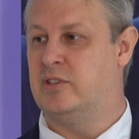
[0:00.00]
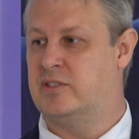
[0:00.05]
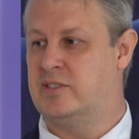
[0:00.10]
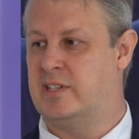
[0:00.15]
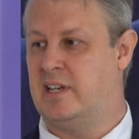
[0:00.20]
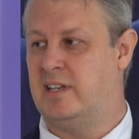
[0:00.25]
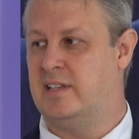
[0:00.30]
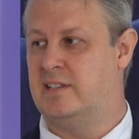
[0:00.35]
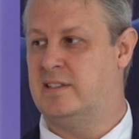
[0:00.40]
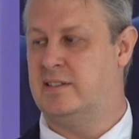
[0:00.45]

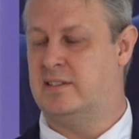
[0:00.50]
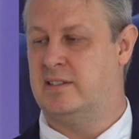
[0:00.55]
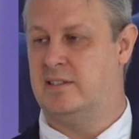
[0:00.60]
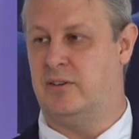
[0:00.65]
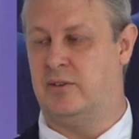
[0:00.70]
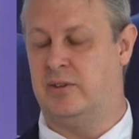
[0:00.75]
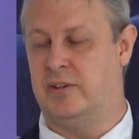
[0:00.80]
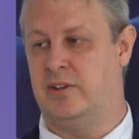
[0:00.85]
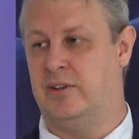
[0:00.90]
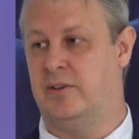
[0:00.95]
cells
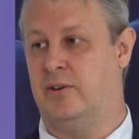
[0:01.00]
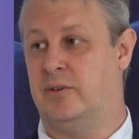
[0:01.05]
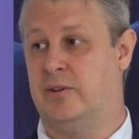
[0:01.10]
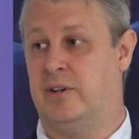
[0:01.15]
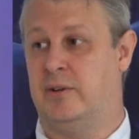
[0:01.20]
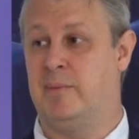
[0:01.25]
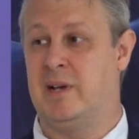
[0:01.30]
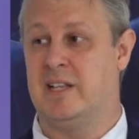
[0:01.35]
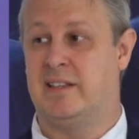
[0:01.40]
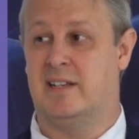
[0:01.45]
or
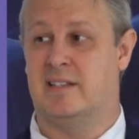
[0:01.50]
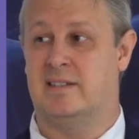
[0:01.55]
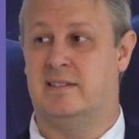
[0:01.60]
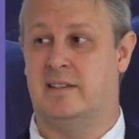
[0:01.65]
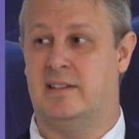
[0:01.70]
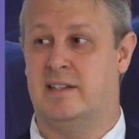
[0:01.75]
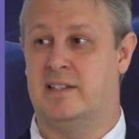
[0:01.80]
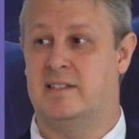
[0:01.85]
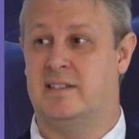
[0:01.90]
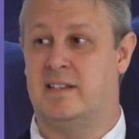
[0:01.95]
the
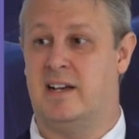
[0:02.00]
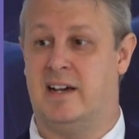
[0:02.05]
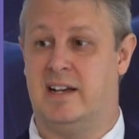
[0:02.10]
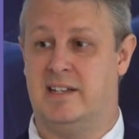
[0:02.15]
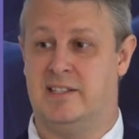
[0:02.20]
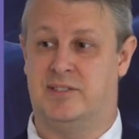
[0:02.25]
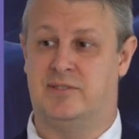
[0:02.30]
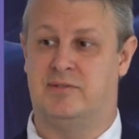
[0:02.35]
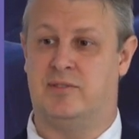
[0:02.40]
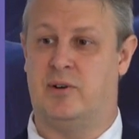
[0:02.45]
metastatic
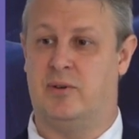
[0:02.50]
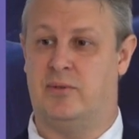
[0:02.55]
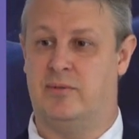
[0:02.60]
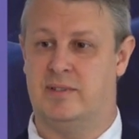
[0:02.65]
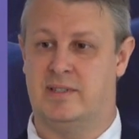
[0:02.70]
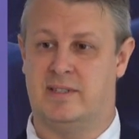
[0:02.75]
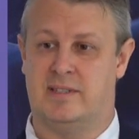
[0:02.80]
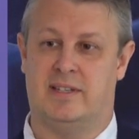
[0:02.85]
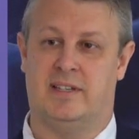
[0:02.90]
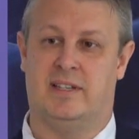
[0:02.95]
size
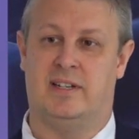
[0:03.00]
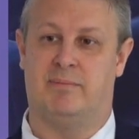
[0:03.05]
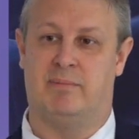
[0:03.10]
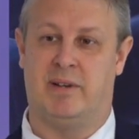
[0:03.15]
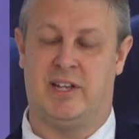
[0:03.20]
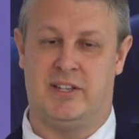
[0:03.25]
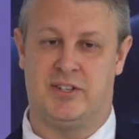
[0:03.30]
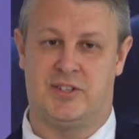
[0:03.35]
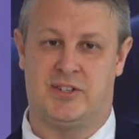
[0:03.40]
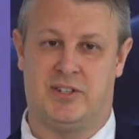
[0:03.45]
grows in a
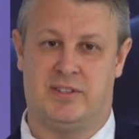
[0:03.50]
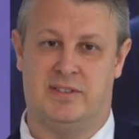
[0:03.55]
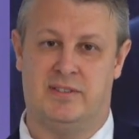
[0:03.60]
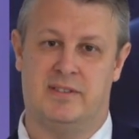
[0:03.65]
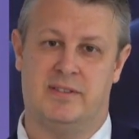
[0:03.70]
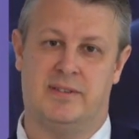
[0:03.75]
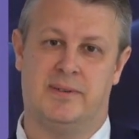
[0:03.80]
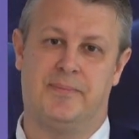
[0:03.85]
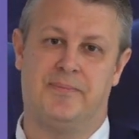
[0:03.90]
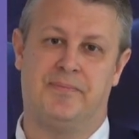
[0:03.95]

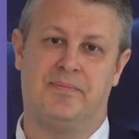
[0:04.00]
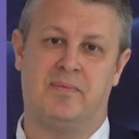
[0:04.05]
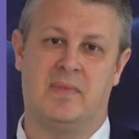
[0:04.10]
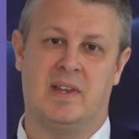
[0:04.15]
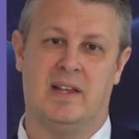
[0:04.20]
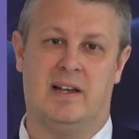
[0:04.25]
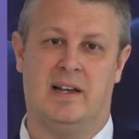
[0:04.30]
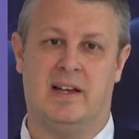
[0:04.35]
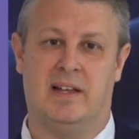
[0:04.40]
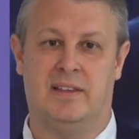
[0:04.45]
patient,
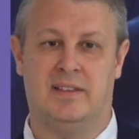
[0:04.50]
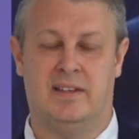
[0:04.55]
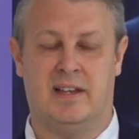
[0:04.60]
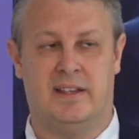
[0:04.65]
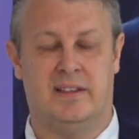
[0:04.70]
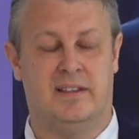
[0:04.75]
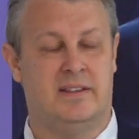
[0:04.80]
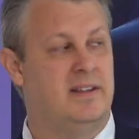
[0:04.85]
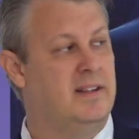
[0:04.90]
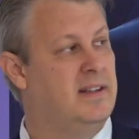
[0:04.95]
and
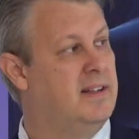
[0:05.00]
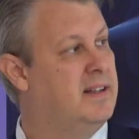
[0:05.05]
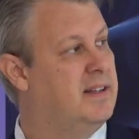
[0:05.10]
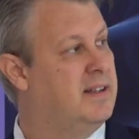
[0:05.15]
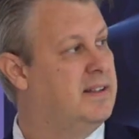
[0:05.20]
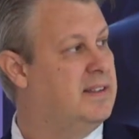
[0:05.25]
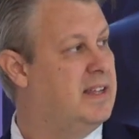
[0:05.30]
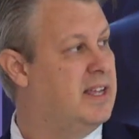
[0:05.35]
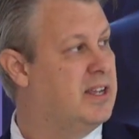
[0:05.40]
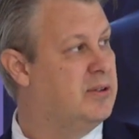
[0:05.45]
then
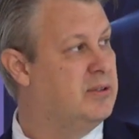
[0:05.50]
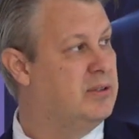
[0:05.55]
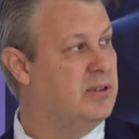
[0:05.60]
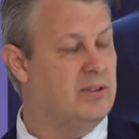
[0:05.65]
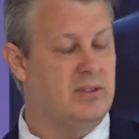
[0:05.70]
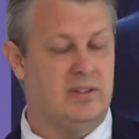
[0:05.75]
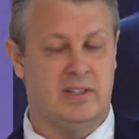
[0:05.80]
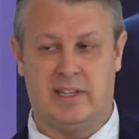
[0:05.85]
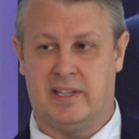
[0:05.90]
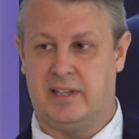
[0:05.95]
they could
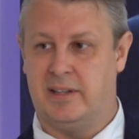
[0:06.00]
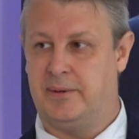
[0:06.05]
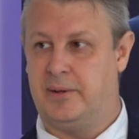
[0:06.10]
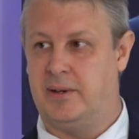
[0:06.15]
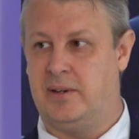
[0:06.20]
only